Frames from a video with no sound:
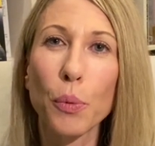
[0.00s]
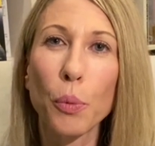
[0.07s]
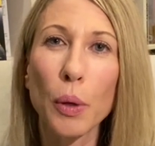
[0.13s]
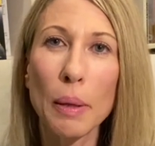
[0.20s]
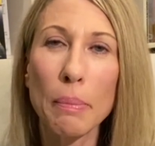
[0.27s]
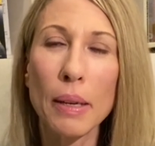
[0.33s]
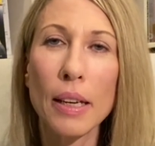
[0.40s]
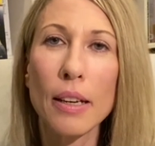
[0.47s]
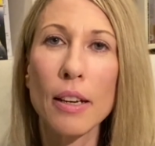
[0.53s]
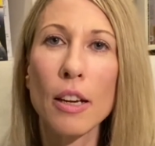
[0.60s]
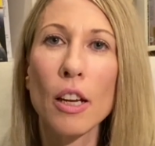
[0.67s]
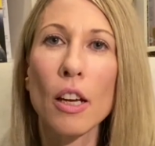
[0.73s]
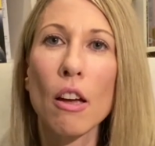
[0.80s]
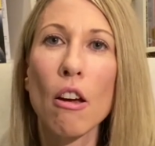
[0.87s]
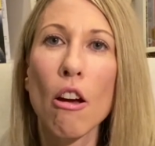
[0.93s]

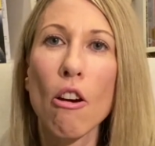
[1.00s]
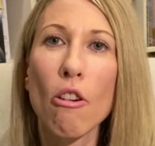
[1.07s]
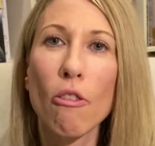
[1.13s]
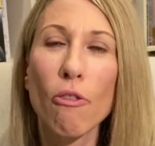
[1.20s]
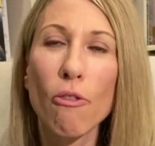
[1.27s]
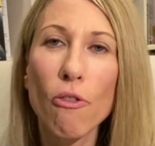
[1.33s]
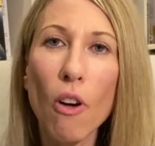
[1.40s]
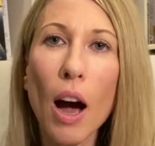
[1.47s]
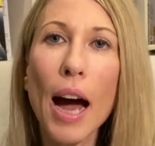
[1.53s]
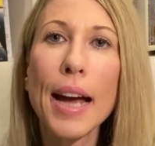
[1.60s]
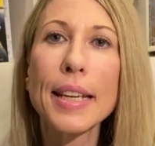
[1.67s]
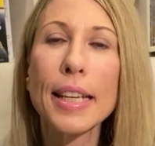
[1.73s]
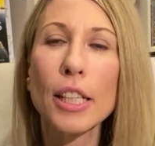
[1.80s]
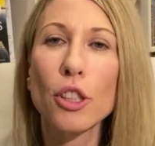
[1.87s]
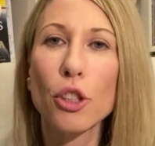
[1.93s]
women
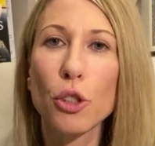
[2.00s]
fighting to